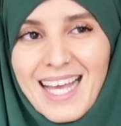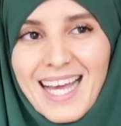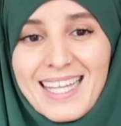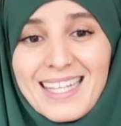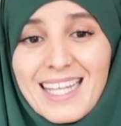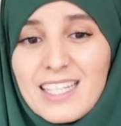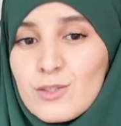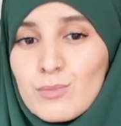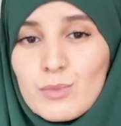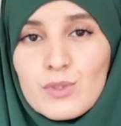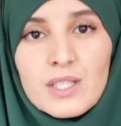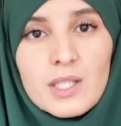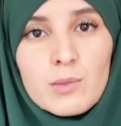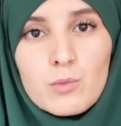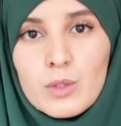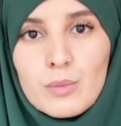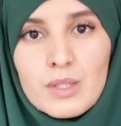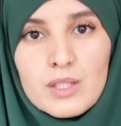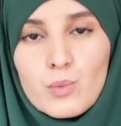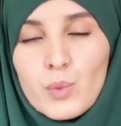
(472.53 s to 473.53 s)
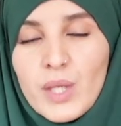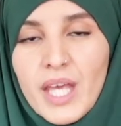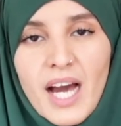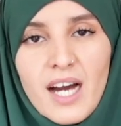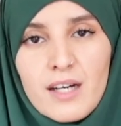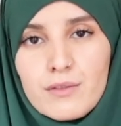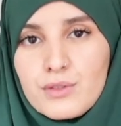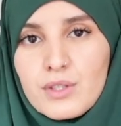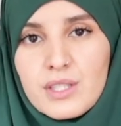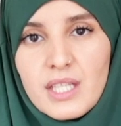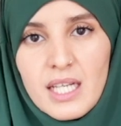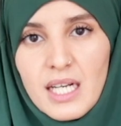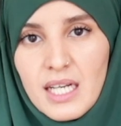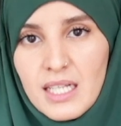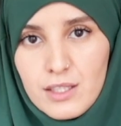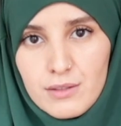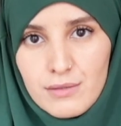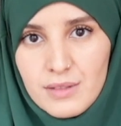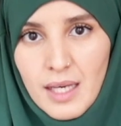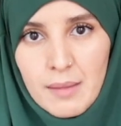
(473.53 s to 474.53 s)
And as Muslim women, we have to get
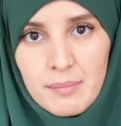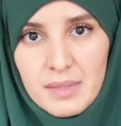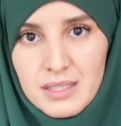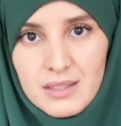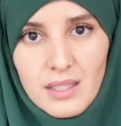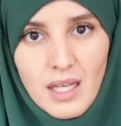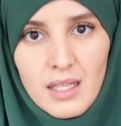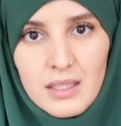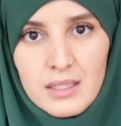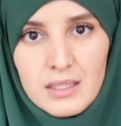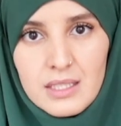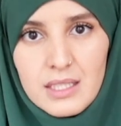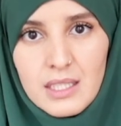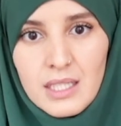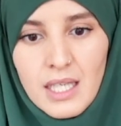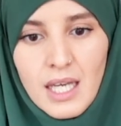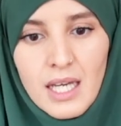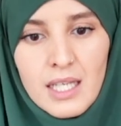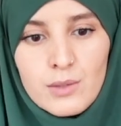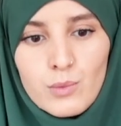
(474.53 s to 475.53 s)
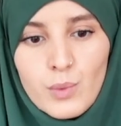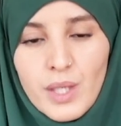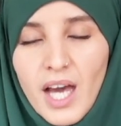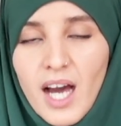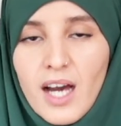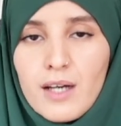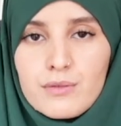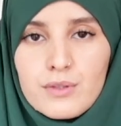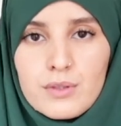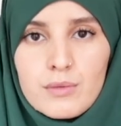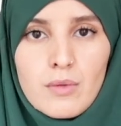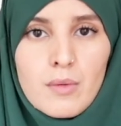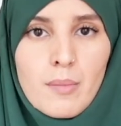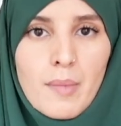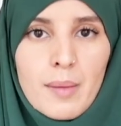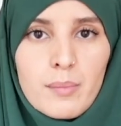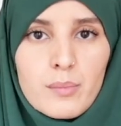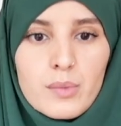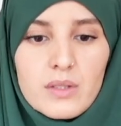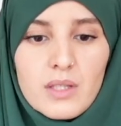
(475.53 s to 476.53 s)
out of that mentality, and we have to
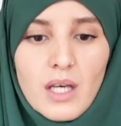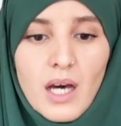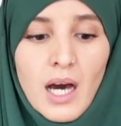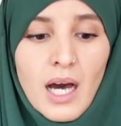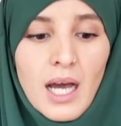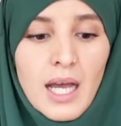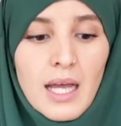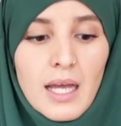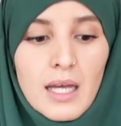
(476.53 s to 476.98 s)
remember that